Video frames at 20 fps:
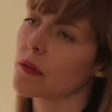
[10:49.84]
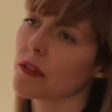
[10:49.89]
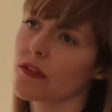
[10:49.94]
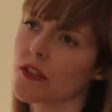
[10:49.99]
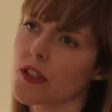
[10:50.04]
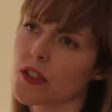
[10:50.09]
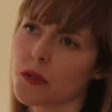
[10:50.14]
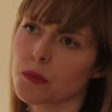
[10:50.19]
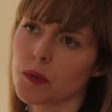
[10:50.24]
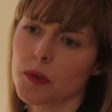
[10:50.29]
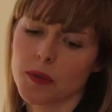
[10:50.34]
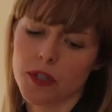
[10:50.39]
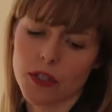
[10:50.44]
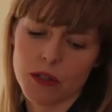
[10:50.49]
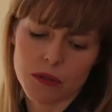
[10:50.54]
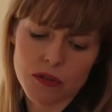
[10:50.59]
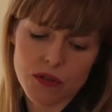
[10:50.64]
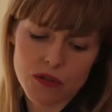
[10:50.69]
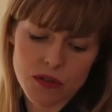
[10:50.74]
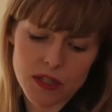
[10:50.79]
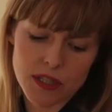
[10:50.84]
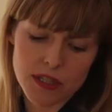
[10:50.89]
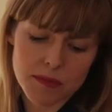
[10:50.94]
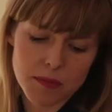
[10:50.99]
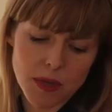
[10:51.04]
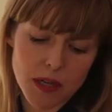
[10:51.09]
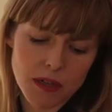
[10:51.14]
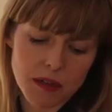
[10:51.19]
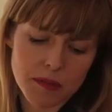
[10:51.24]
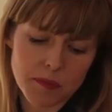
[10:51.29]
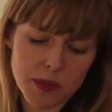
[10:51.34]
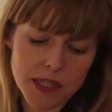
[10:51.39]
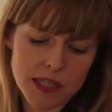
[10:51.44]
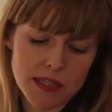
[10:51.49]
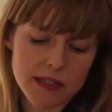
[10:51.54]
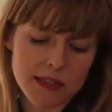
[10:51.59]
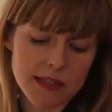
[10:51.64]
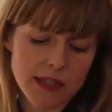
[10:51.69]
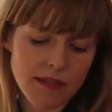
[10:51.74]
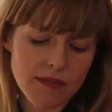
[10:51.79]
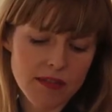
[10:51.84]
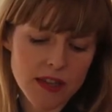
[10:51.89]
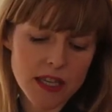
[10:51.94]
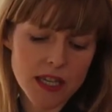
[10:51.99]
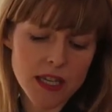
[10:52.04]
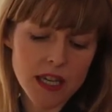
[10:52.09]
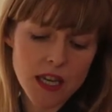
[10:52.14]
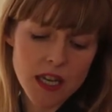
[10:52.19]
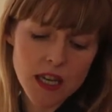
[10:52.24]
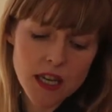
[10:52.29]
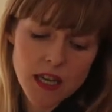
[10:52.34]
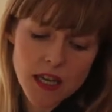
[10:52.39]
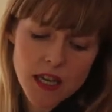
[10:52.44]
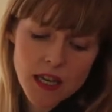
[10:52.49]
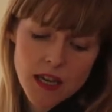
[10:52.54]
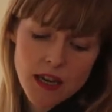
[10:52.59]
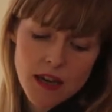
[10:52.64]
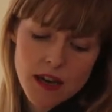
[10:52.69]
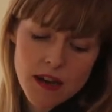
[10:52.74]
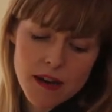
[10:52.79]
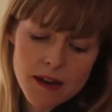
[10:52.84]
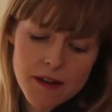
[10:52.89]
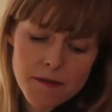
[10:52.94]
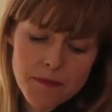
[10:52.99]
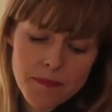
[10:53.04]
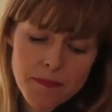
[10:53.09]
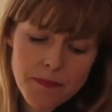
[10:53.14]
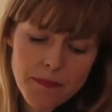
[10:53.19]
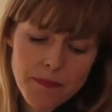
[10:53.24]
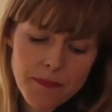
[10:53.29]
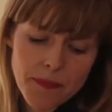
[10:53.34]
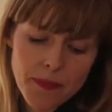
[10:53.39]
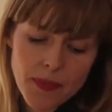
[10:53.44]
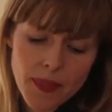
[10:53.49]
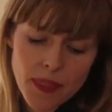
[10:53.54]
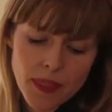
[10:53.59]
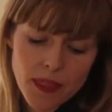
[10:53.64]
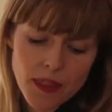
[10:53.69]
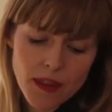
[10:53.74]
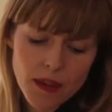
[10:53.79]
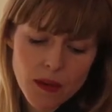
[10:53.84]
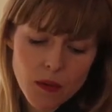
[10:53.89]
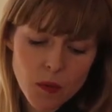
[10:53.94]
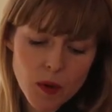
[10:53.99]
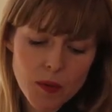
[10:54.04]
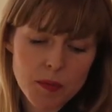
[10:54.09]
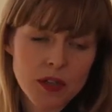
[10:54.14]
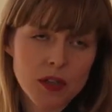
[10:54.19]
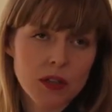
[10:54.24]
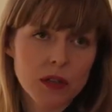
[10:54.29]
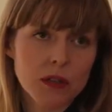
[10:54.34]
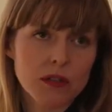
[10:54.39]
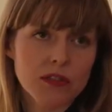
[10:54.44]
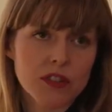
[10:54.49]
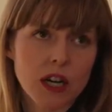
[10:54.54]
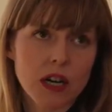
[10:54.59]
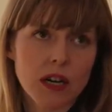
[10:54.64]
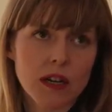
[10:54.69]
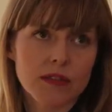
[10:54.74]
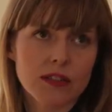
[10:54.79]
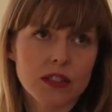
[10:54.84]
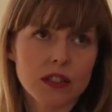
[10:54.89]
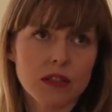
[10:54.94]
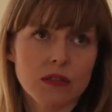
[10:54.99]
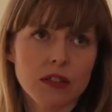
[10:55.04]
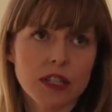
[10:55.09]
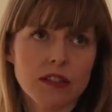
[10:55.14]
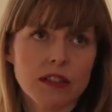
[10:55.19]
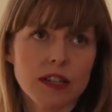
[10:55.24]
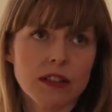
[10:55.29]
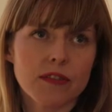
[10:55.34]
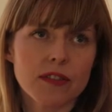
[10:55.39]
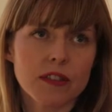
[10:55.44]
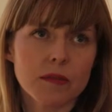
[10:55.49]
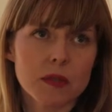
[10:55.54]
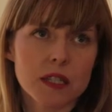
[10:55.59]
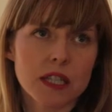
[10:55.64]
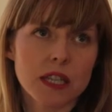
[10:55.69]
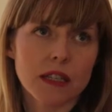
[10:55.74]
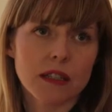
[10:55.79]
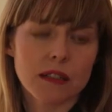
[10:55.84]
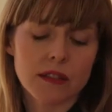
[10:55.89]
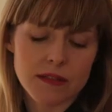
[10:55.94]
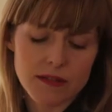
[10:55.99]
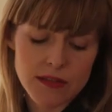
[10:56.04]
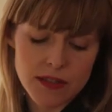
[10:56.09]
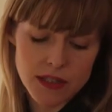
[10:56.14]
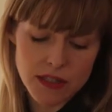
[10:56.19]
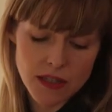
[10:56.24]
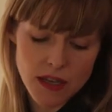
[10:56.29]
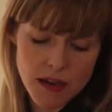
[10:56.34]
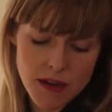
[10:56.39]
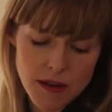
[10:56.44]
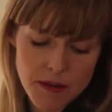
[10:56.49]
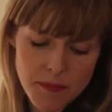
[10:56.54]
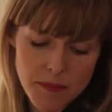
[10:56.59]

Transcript: yeah, we feature women who are street smart and business savvy, women who have carved a career out for themselves